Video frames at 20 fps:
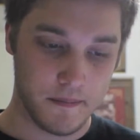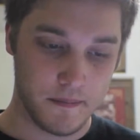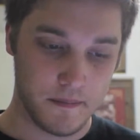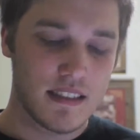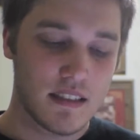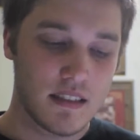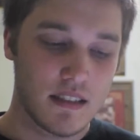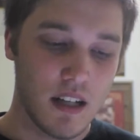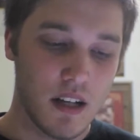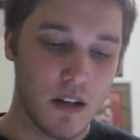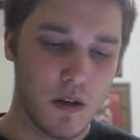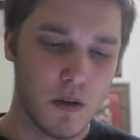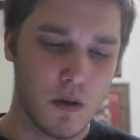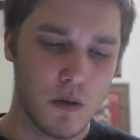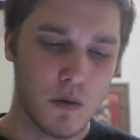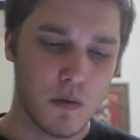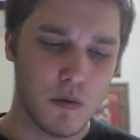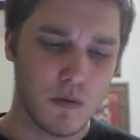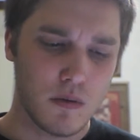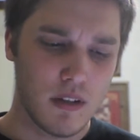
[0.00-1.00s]

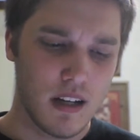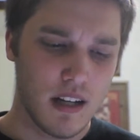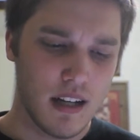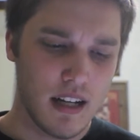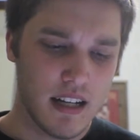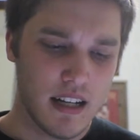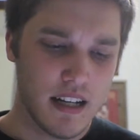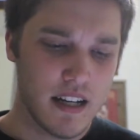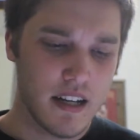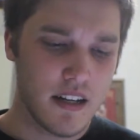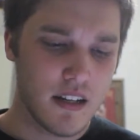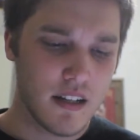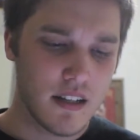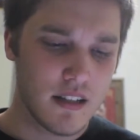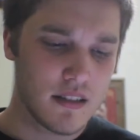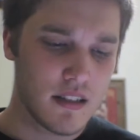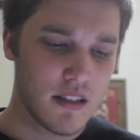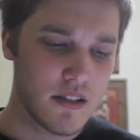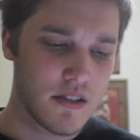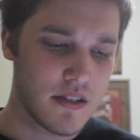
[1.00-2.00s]
So, I
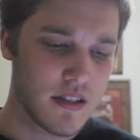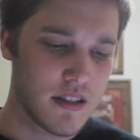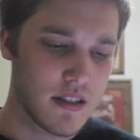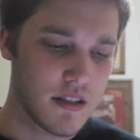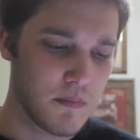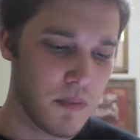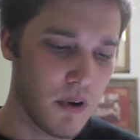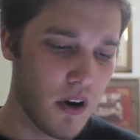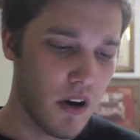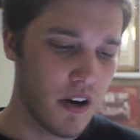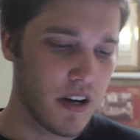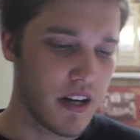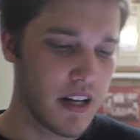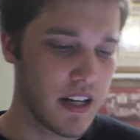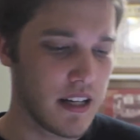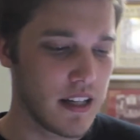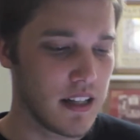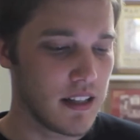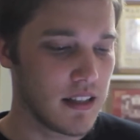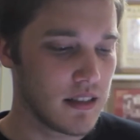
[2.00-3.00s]
hear there's this
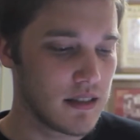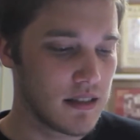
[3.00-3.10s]
party